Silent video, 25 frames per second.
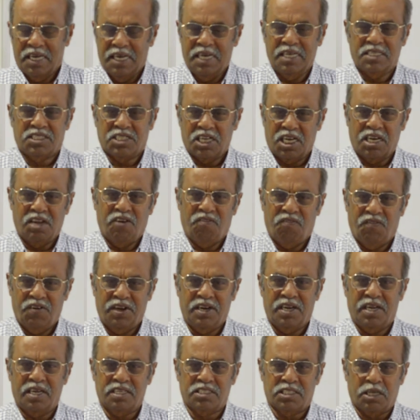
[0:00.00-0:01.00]
Each and
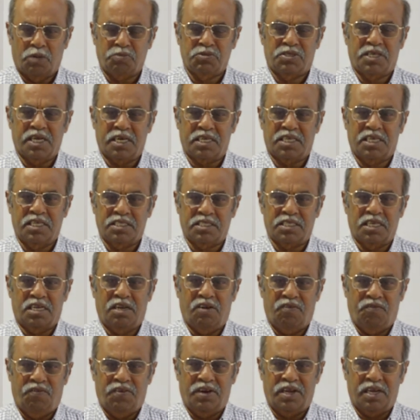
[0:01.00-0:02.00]
every subject, each and
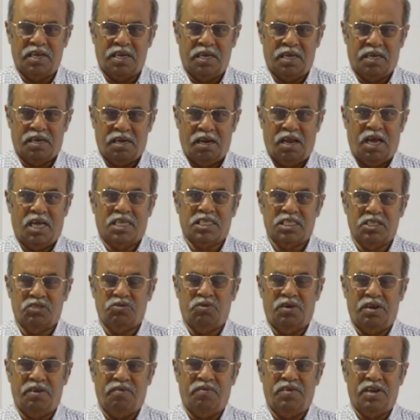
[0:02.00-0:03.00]
every class is
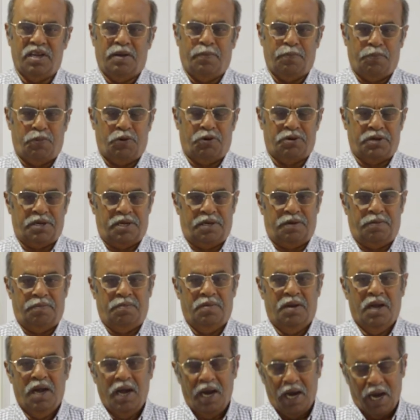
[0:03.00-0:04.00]
very, very important.
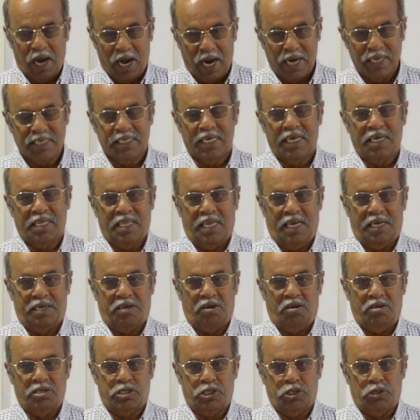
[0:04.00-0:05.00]
Attend that
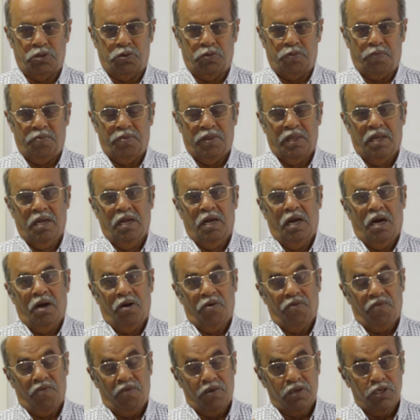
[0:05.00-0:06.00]
also.
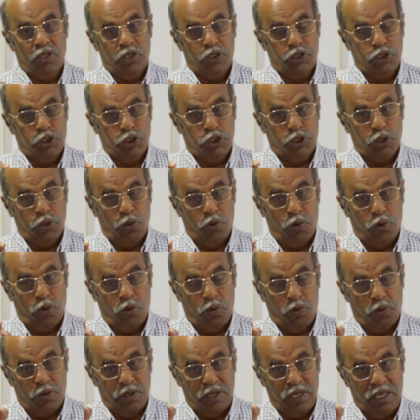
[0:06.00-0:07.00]

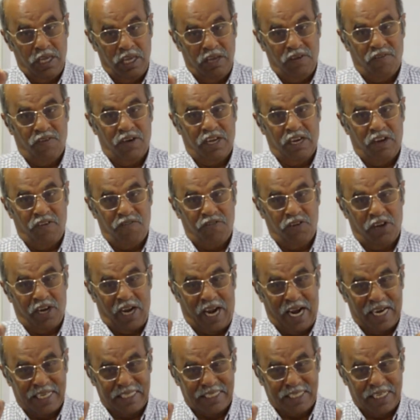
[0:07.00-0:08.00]
So, even if you
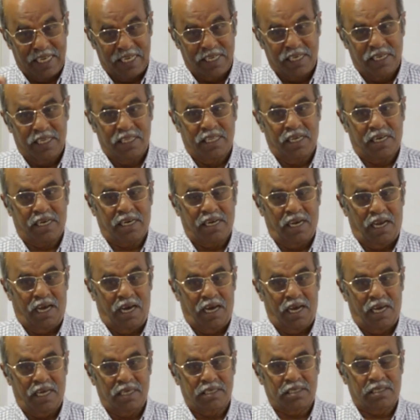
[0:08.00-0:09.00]
are attending the
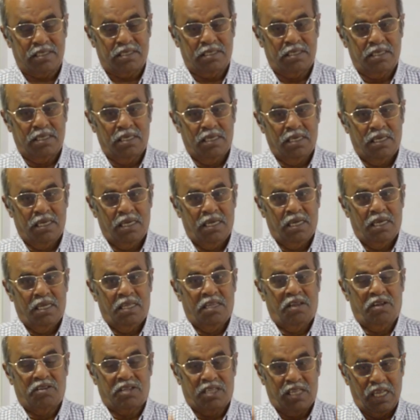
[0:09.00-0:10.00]
class,
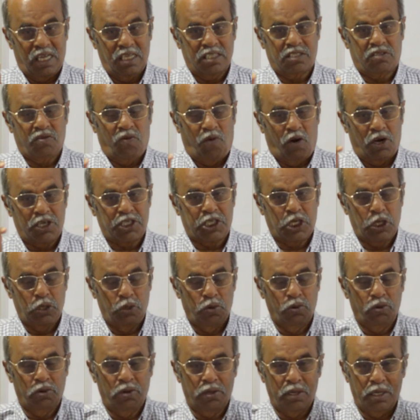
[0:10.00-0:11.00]
the things what
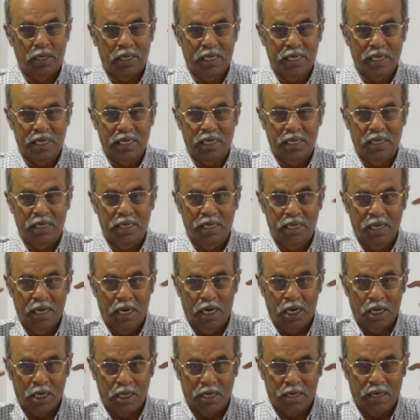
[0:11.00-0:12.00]
you
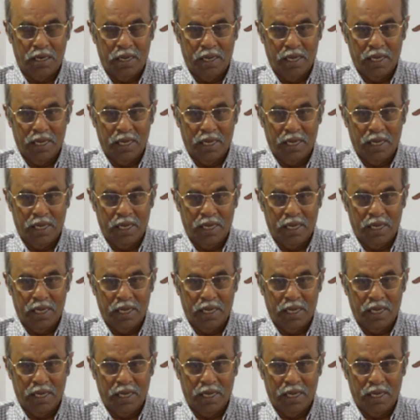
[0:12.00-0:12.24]
hear